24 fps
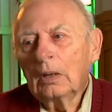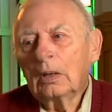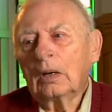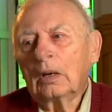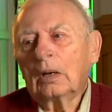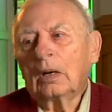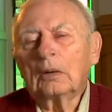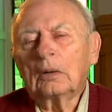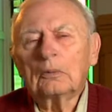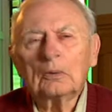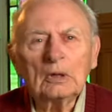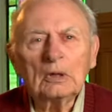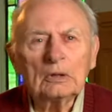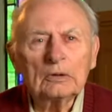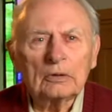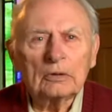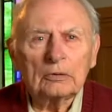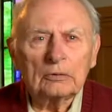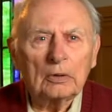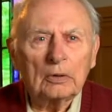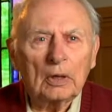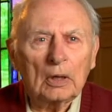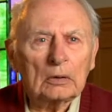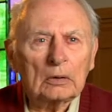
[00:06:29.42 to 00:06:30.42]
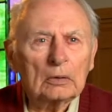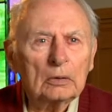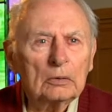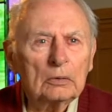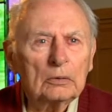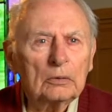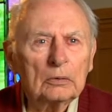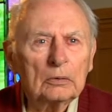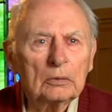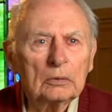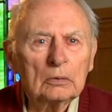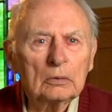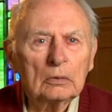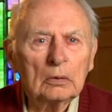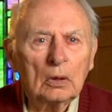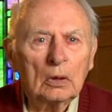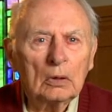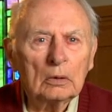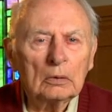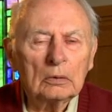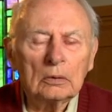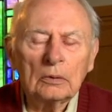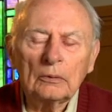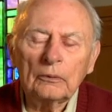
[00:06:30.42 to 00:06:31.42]
I was attracted to
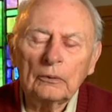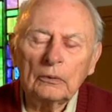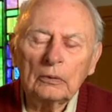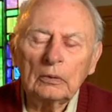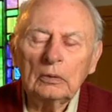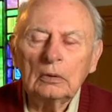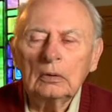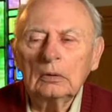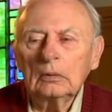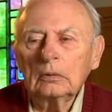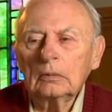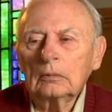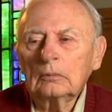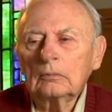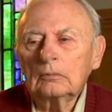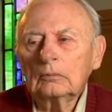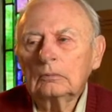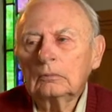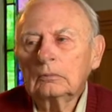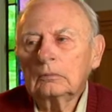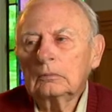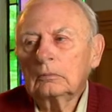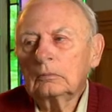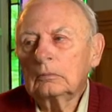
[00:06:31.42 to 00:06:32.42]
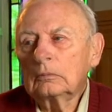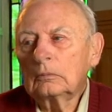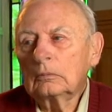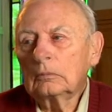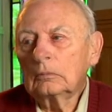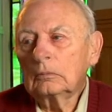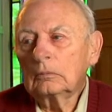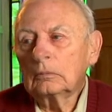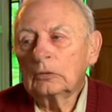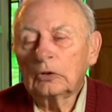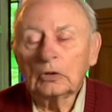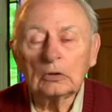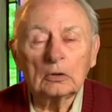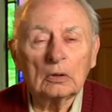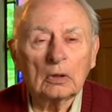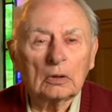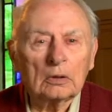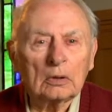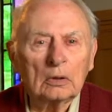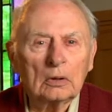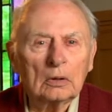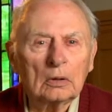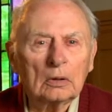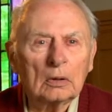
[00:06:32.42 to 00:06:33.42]
all of the
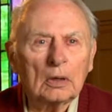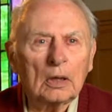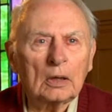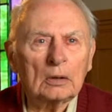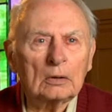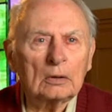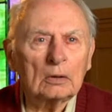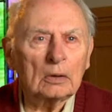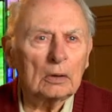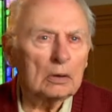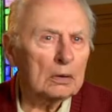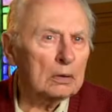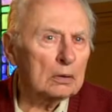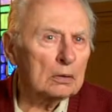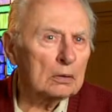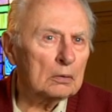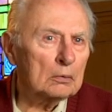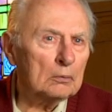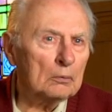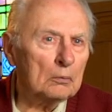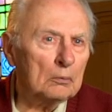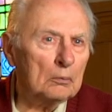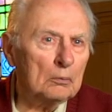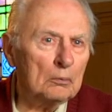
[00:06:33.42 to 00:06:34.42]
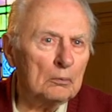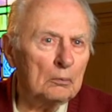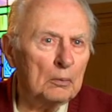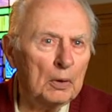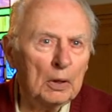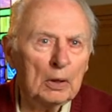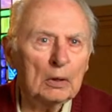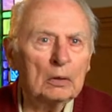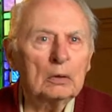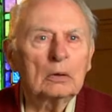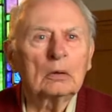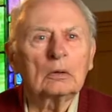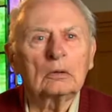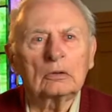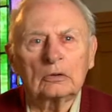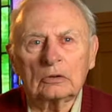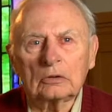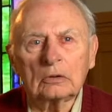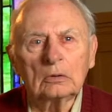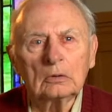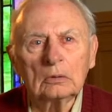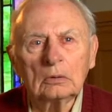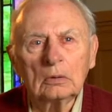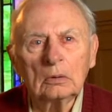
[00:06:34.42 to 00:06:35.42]
good-looking, athletic men in
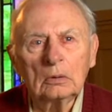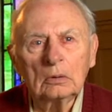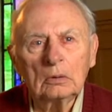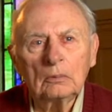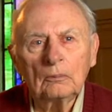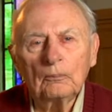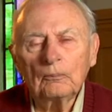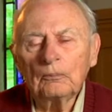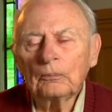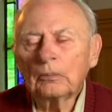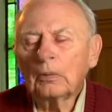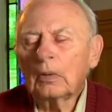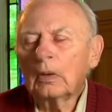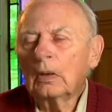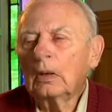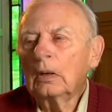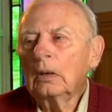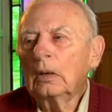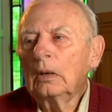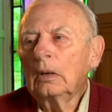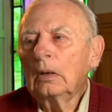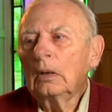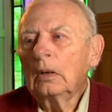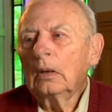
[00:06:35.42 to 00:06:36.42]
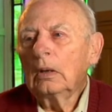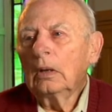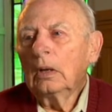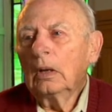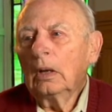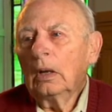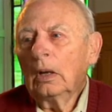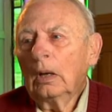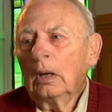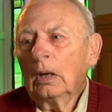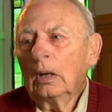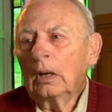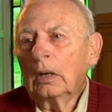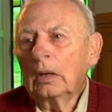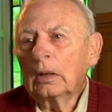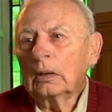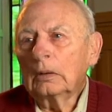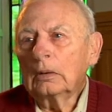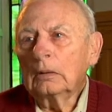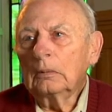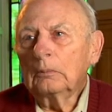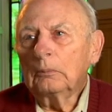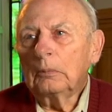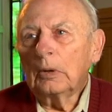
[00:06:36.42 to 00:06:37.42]
school,
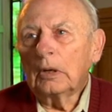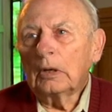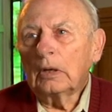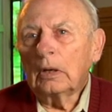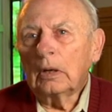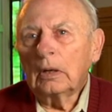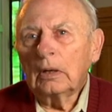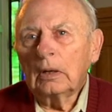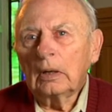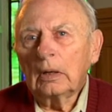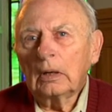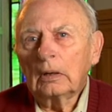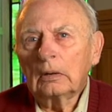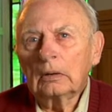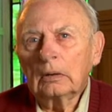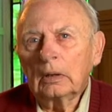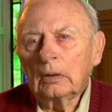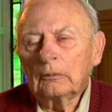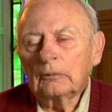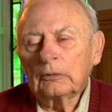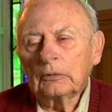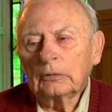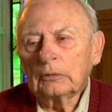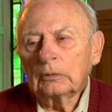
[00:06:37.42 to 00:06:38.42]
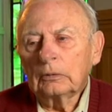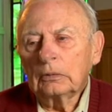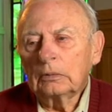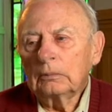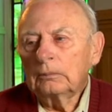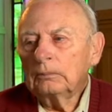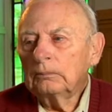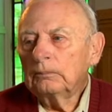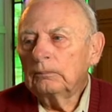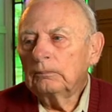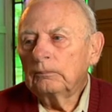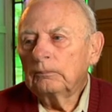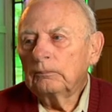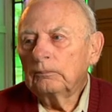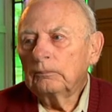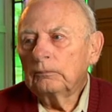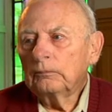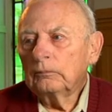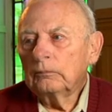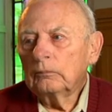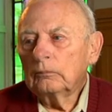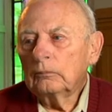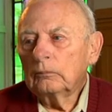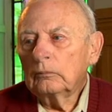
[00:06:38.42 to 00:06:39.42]
but I had never,
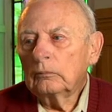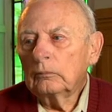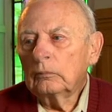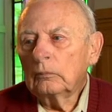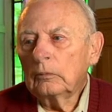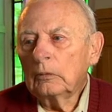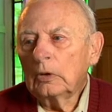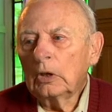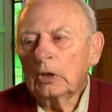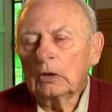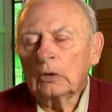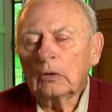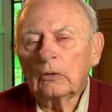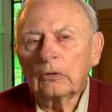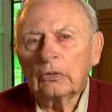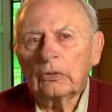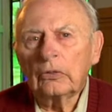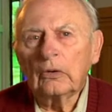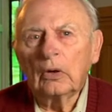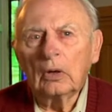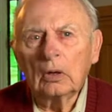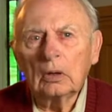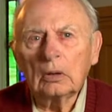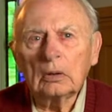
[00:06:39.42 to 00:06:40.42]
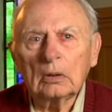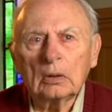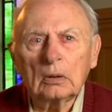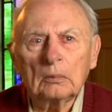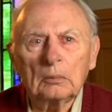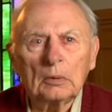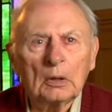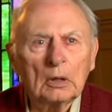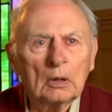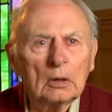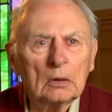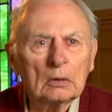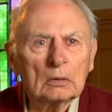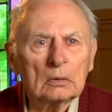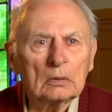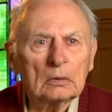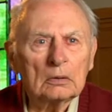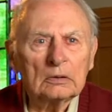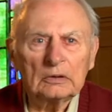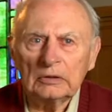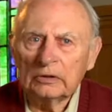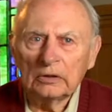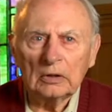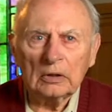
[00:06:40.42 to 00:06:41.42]
thought about
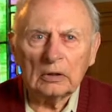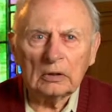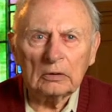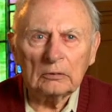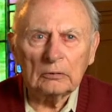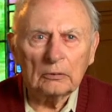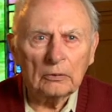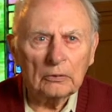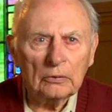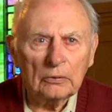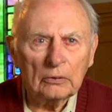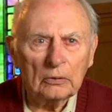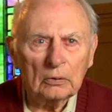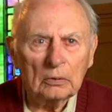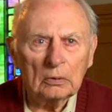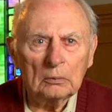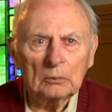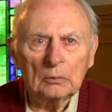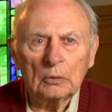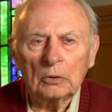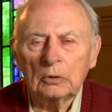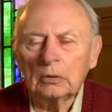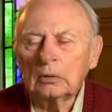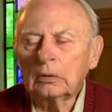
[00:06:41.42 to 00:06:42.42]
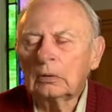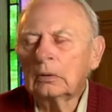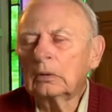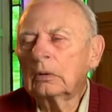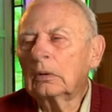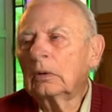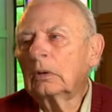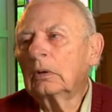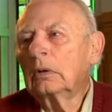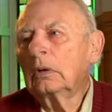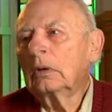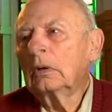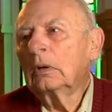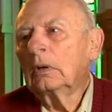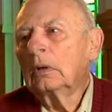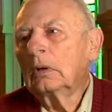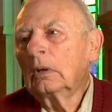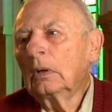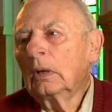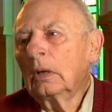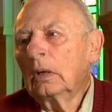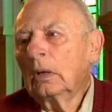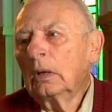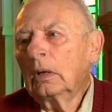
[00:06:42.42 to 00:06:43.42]
sex with them or
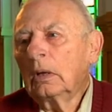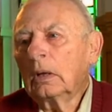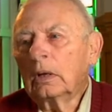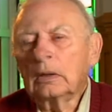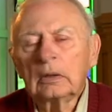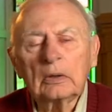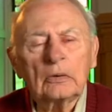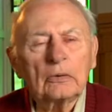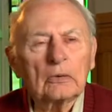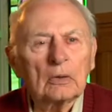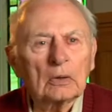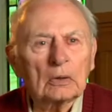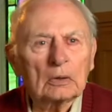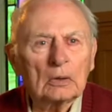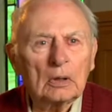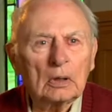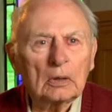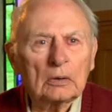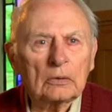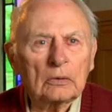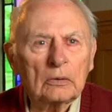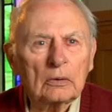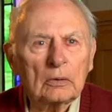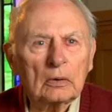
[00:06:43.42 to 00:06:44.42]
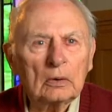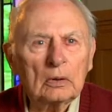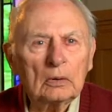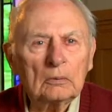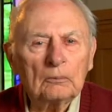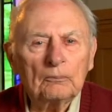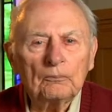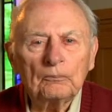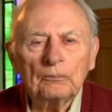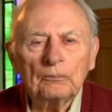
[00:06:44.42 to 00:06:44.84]
anything like that.